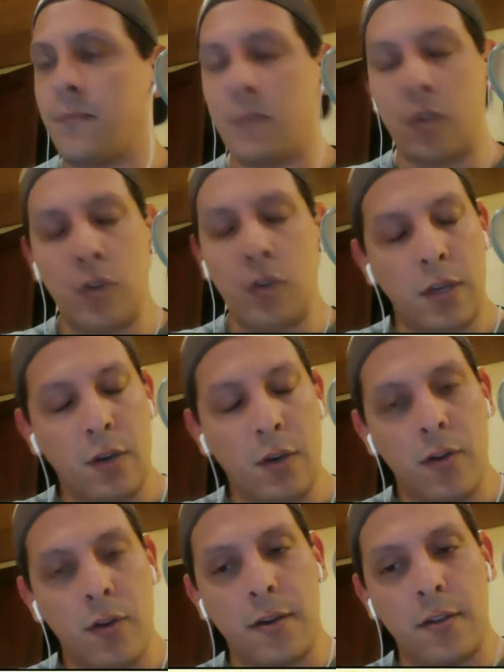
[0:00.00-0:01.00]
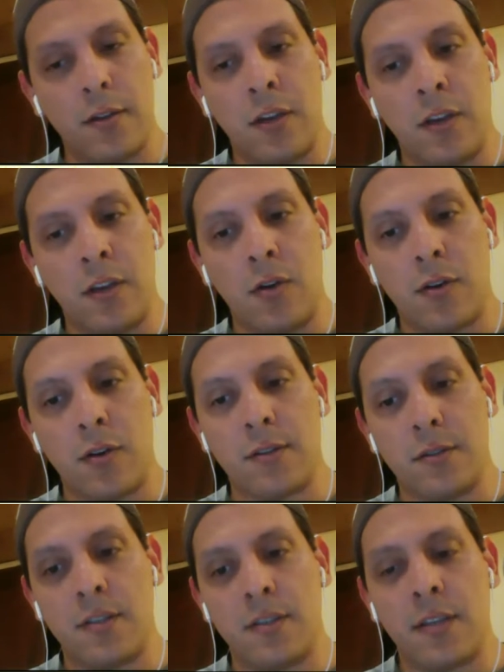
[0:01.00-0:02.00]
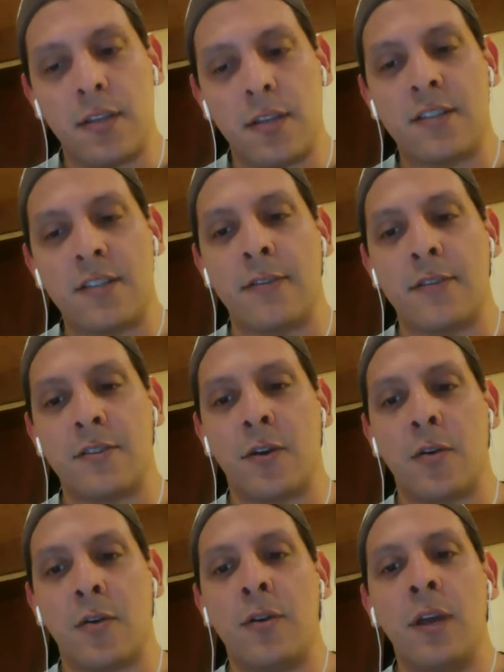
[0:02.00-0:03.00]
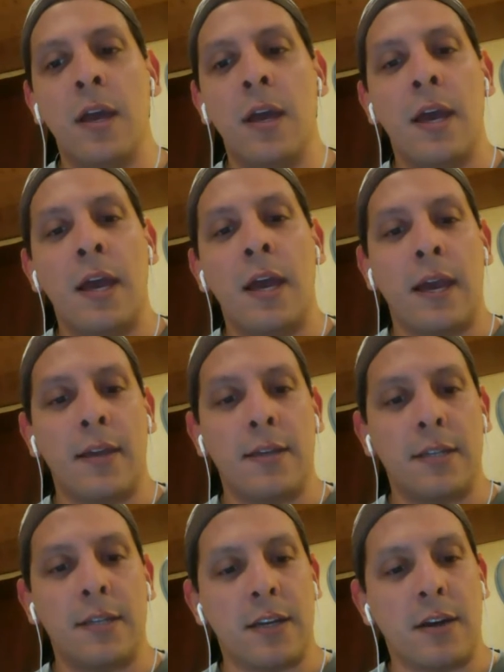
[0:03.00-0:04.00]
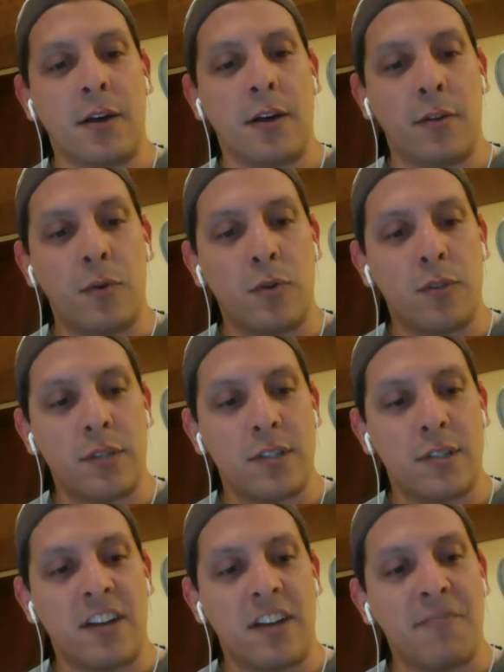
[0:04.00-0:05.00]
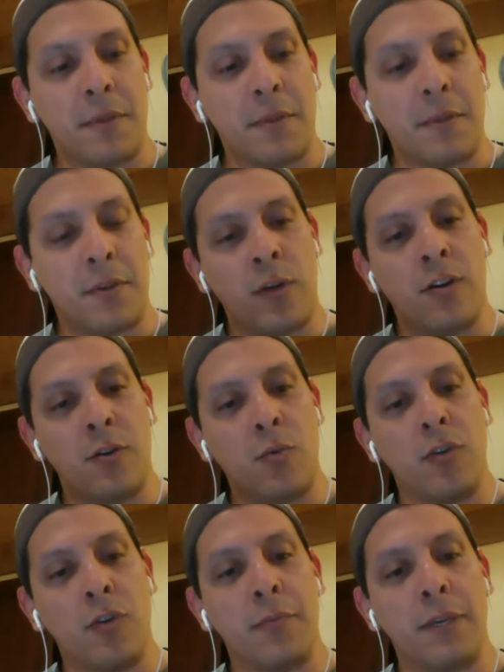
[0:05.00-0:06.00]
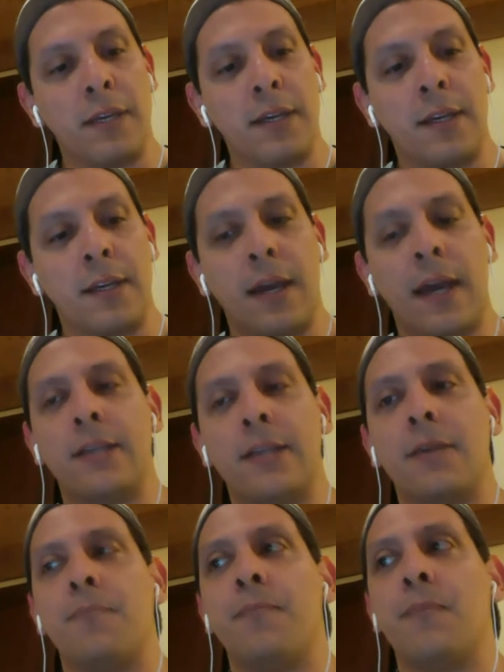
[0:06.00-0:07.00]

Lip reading: you can go to sketch.zone and get all the rules and stuff. But the winner will end up